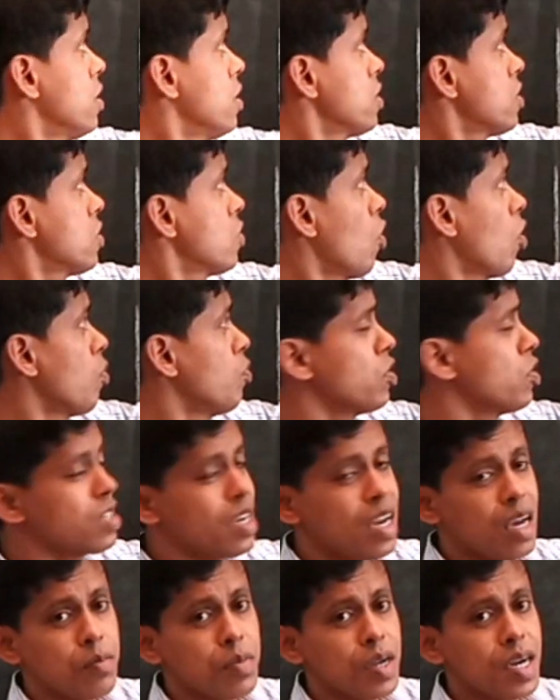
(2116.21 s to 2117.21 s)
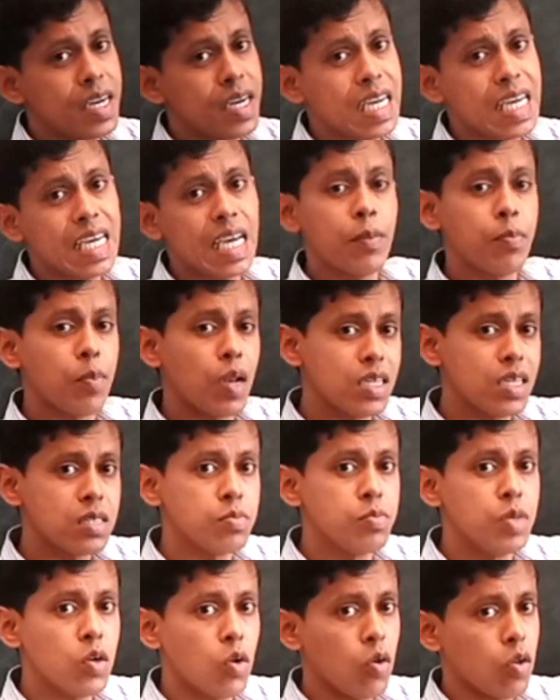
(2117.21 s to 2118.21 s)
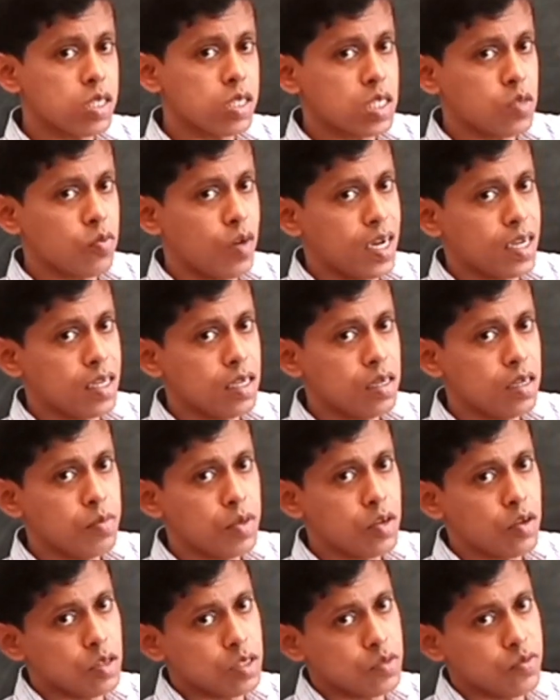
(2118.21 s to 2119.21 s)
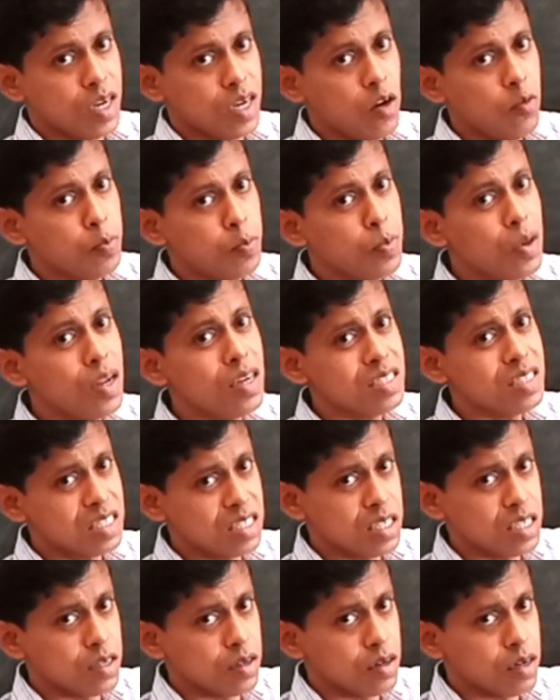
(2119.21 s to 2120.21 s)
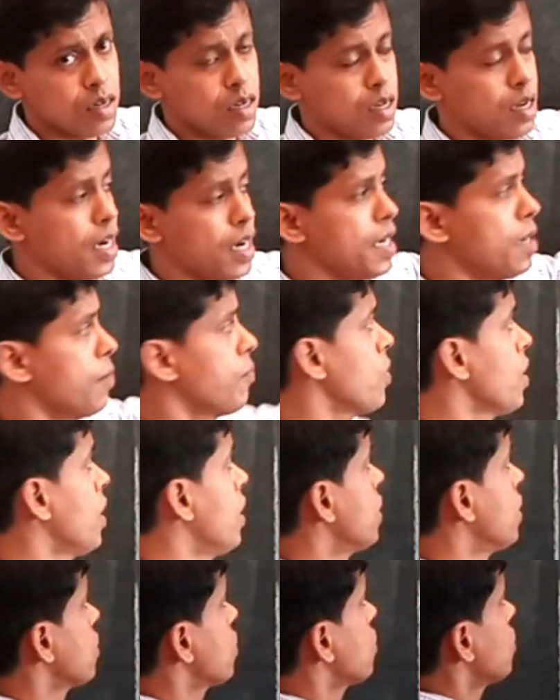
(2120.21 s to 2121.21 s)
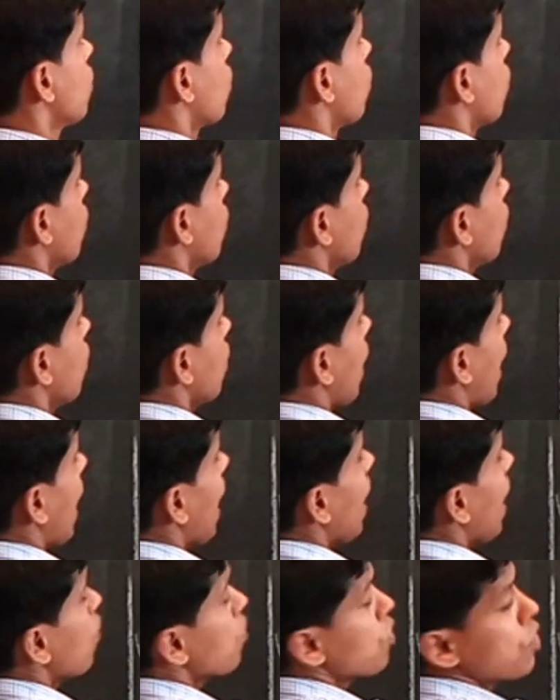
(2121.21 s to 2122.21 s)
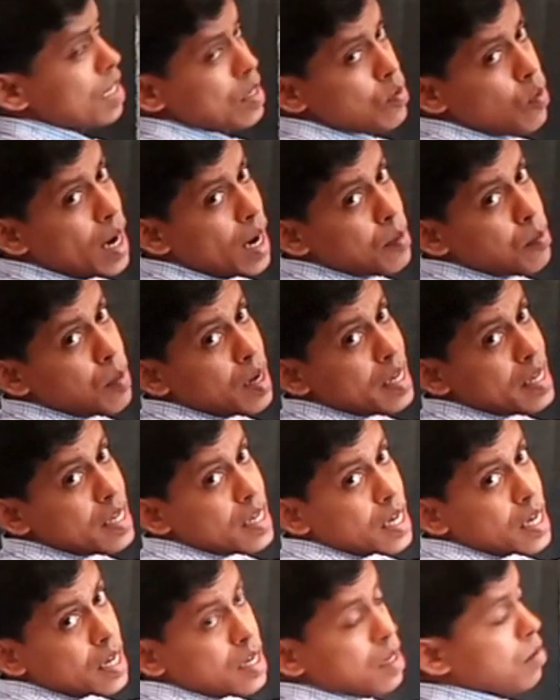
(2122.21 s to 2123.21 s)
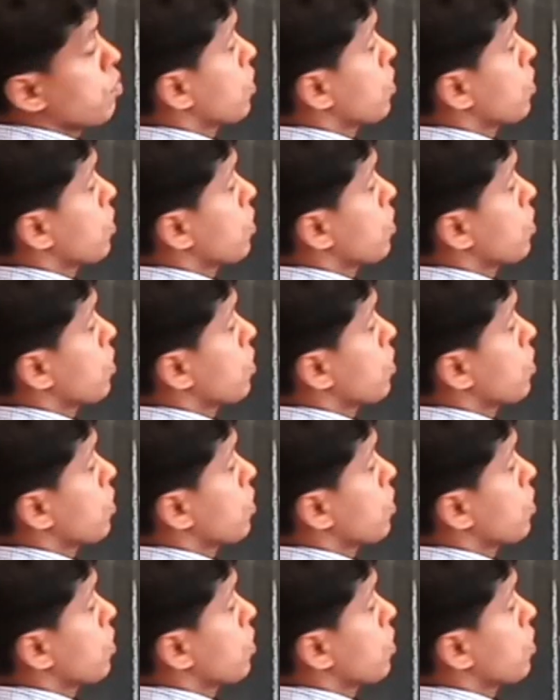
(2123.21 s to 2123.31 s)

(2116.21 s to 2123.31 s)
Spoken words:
So, obviously, I am getting a plus b whole square here because we have plus here, right. So, I have to divide by a